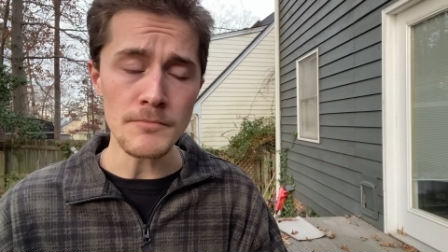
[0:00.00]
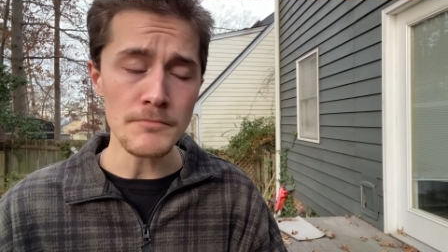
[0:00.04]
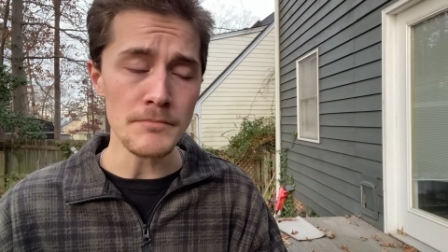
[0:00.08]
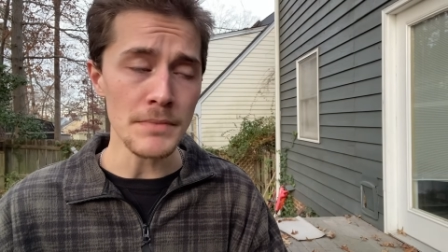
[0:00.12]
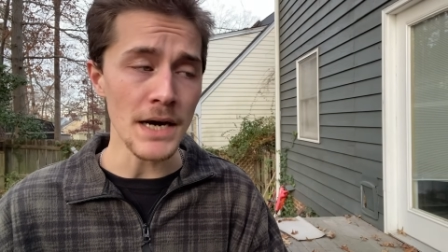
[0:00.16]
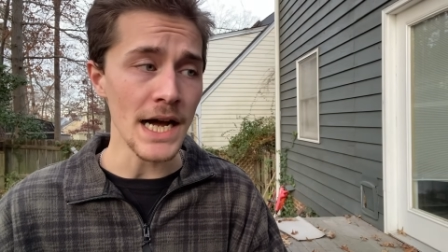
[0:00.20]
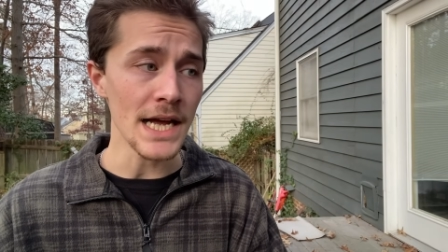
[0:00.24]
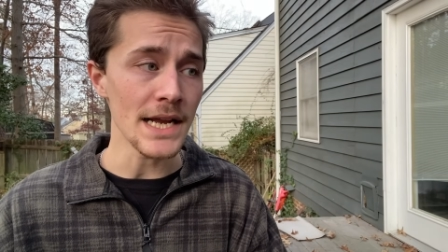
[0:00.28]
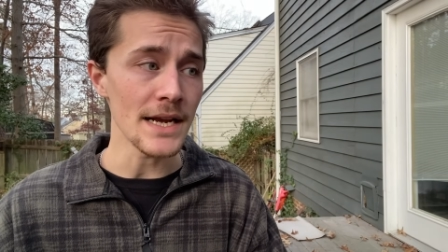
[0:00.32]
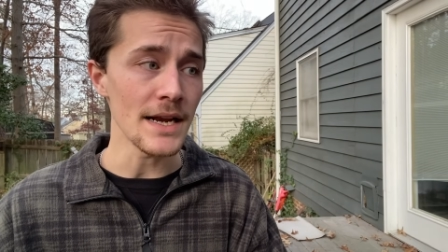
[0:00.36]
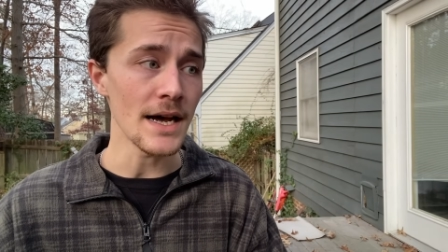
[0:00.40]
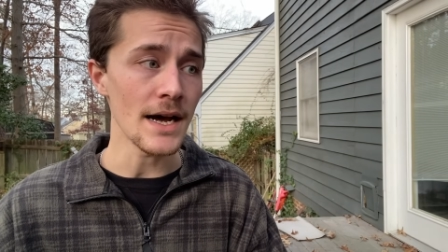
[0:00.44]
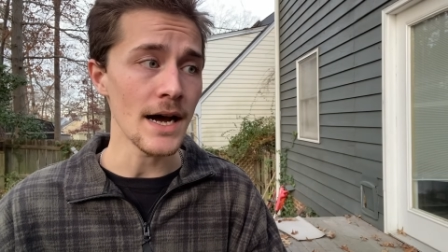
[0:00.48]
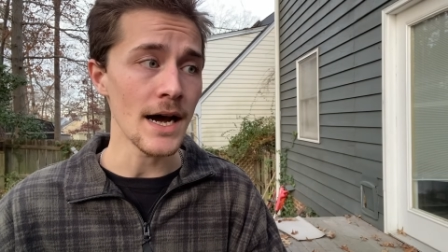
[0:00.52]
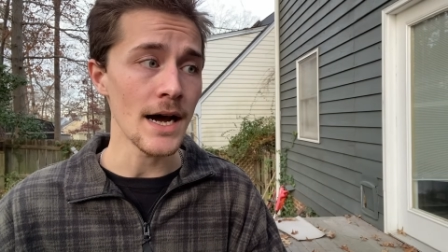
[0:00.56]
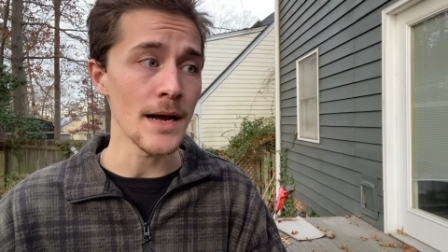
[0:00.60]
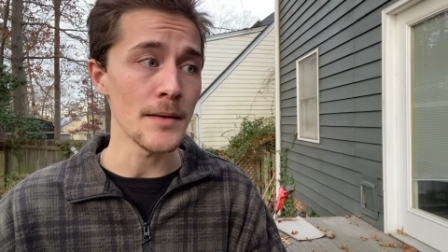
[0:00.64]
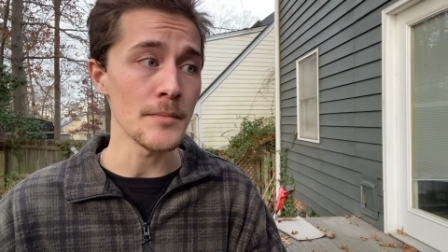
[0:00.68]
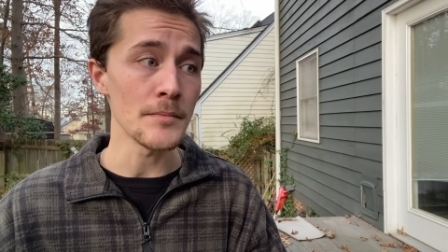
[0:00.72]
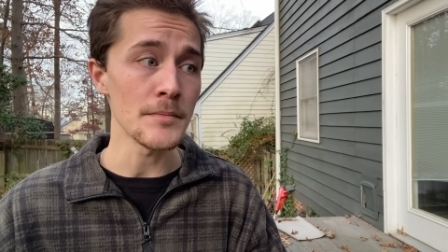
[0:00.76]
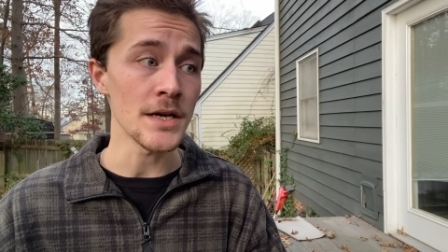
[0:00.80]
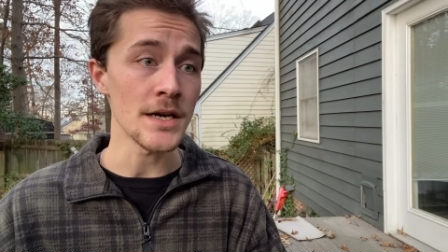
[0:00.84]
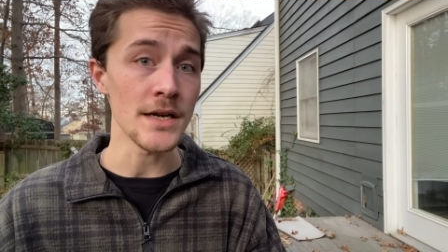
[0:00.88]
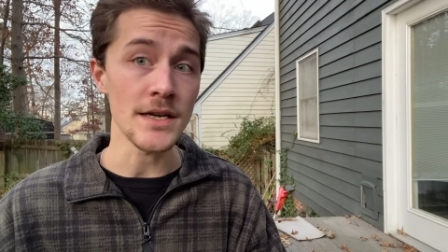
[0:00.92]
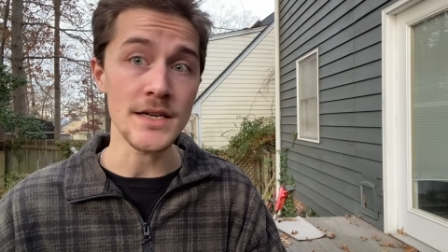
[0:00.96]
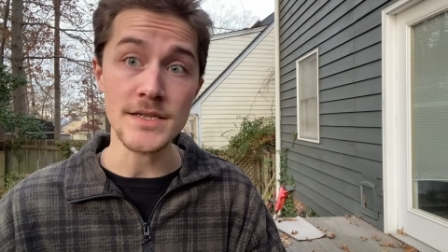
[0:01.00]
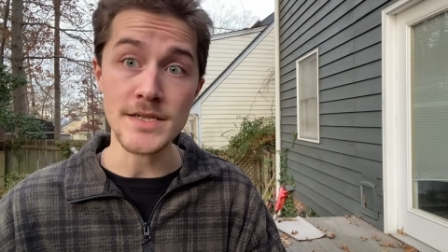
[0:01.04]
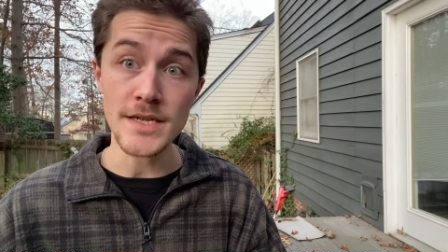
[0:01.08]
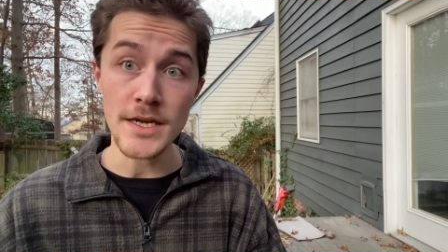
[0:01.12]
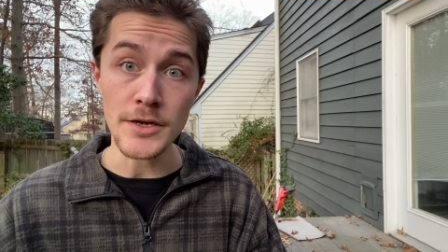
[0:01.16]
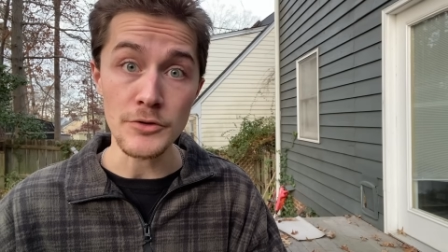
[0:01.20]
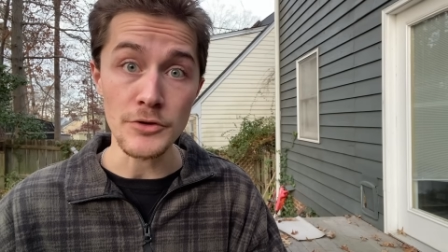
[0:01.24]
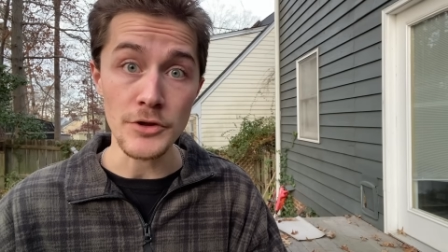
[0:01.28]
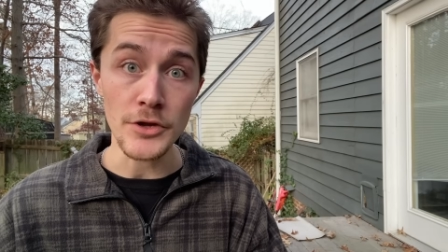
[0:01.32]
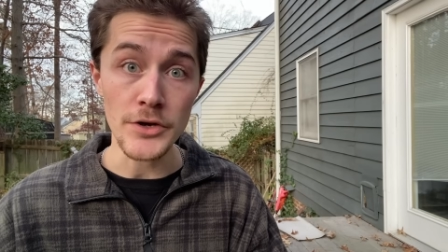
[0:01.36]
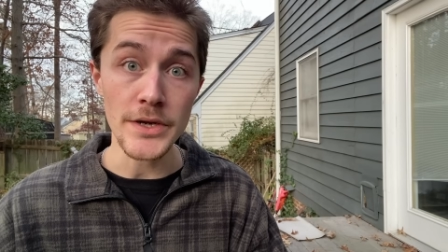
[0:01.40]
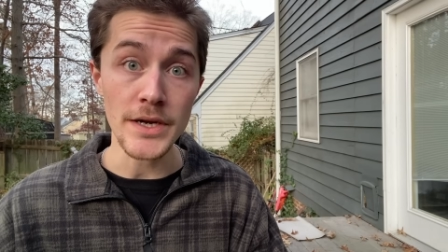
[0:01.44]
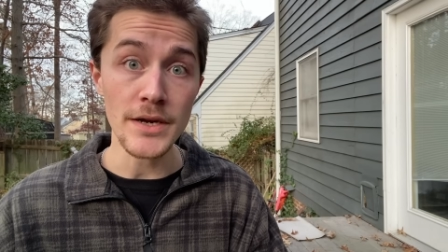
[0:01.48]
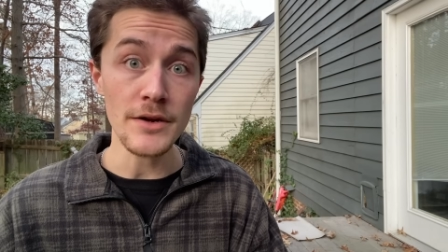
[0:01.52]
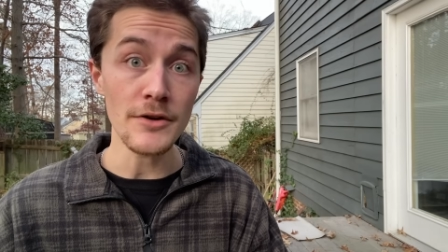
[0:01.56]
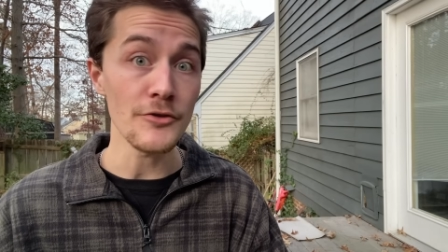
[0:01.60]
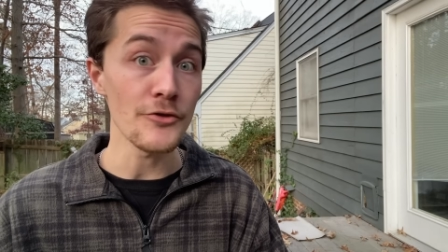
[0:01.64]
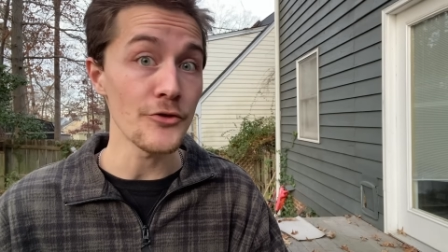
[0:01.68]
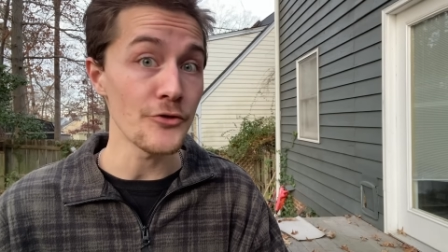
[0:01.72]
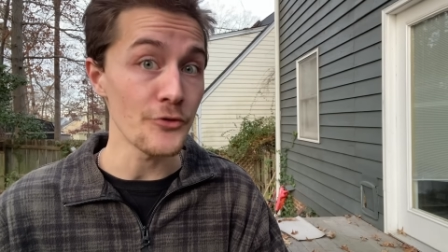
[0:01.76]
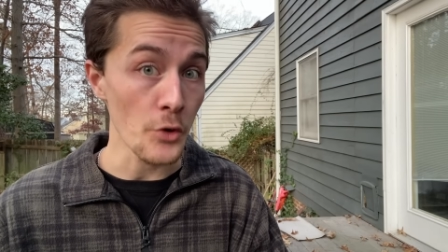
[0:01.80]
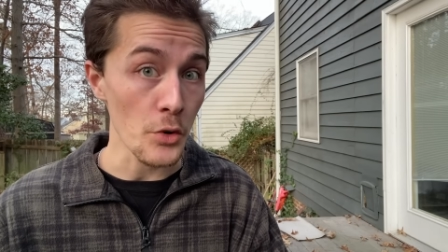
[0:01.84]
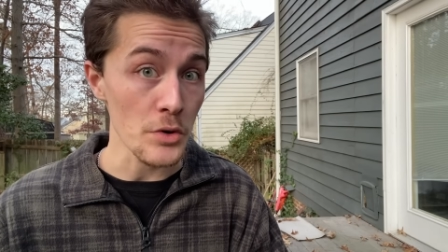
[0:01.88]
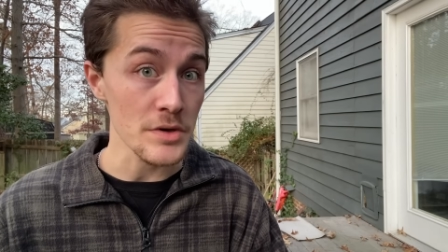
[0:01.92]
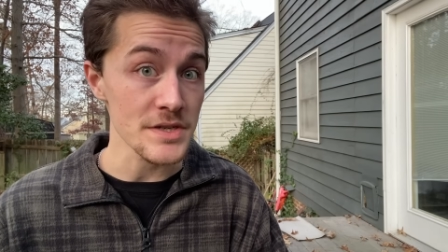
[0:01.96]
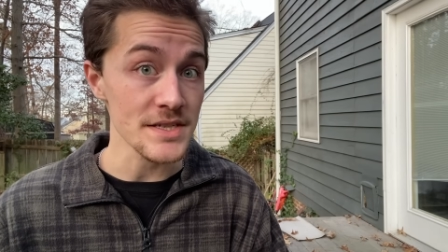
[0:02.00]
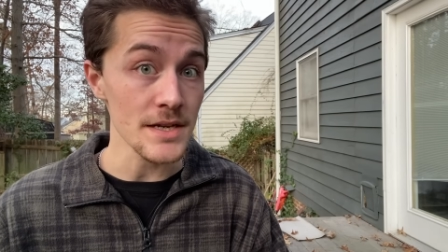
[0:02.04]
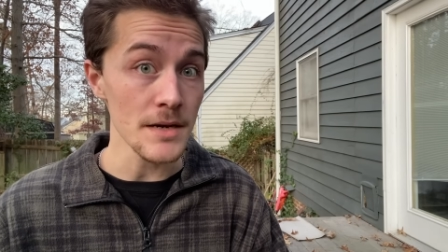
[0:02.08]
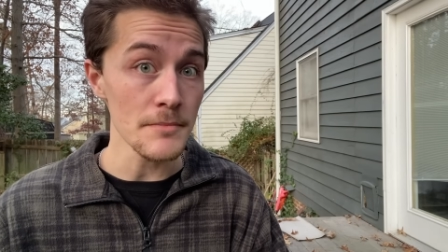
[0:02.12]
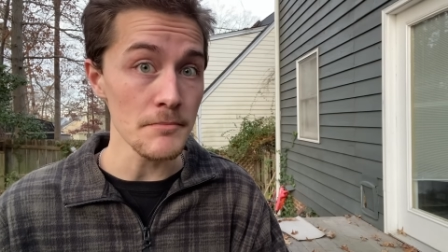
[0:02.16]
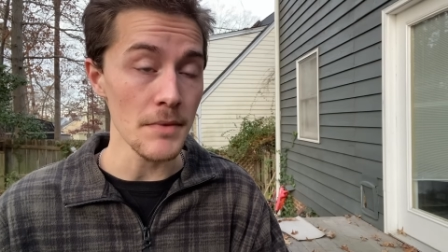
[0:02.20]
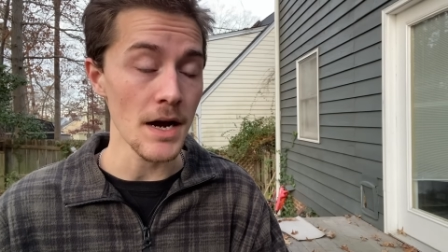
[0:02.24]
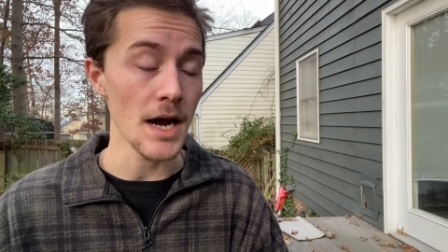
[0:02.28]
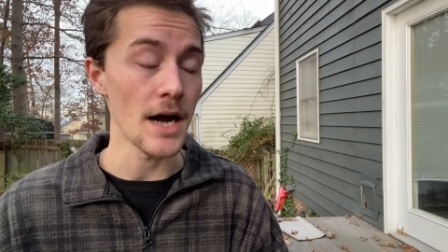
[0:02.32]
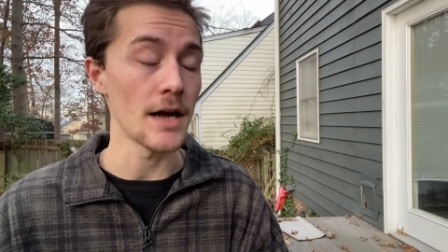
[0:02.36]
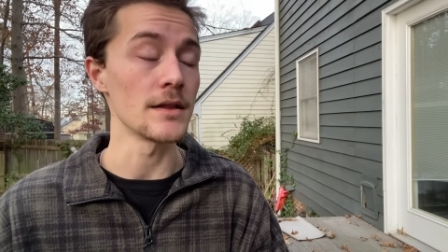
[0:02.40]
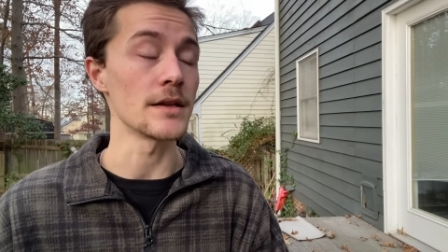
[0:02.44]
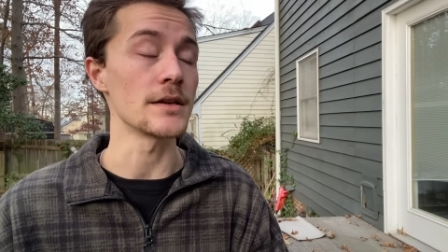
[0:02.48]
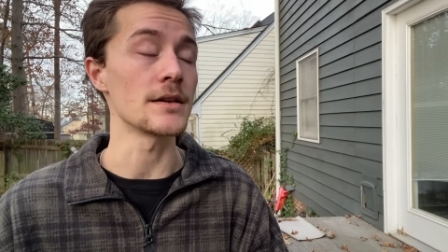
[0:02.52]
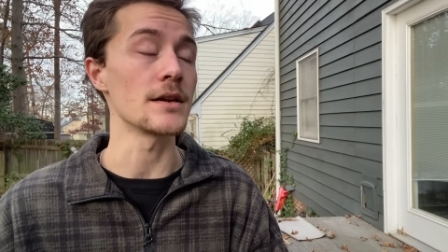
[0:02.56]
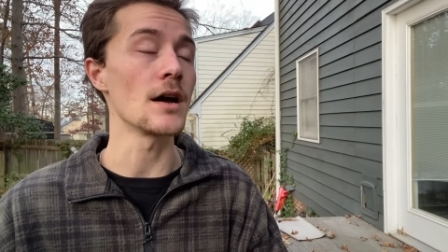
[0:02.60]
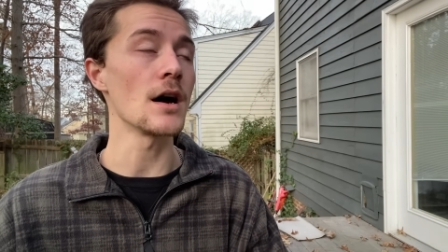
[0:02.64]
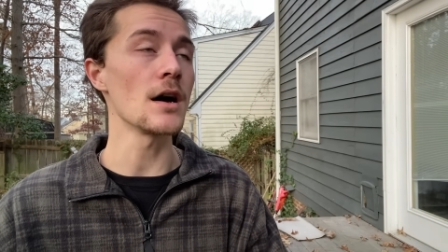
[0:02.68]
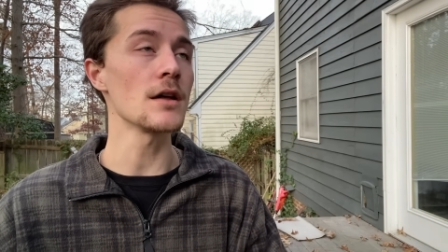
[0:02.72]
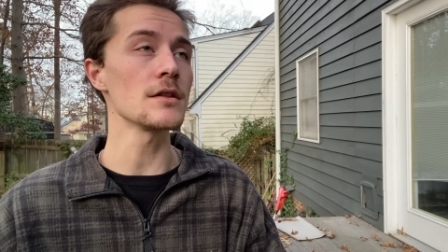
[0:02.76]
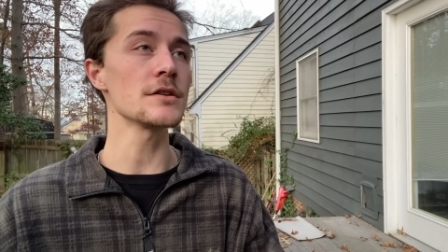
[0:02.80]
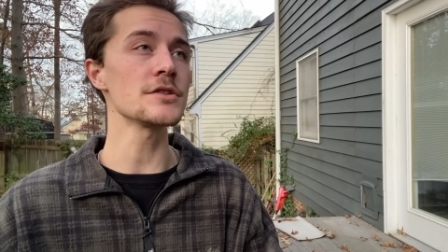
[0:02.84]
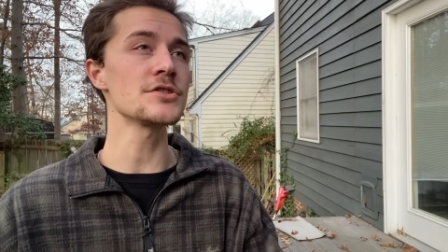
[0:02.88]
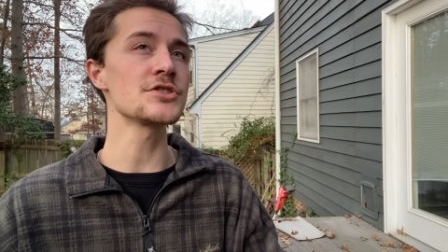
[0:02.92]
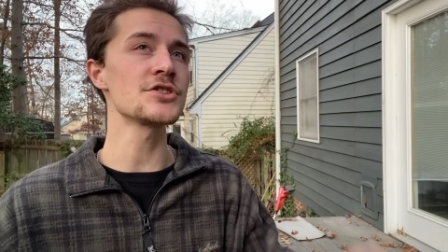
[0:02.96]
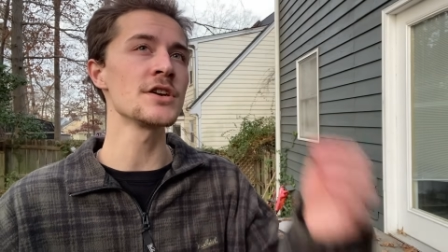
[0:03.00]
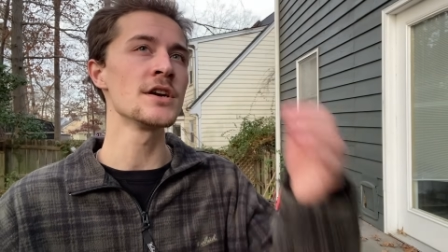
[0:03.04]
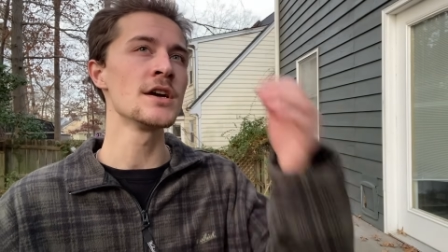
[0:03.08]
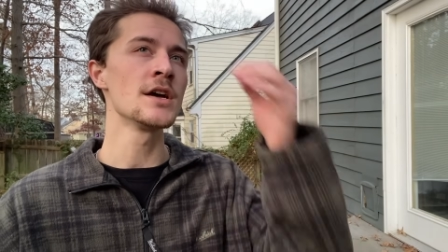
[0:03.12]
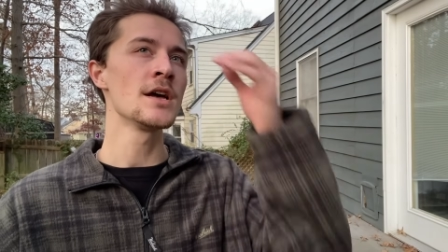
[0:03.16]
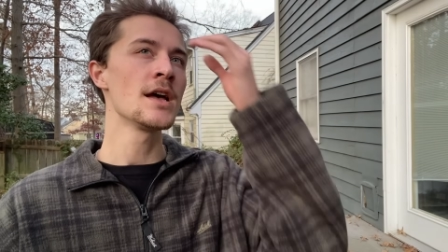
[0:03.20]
but I'm going to continue looking for some, I'll acknowledge.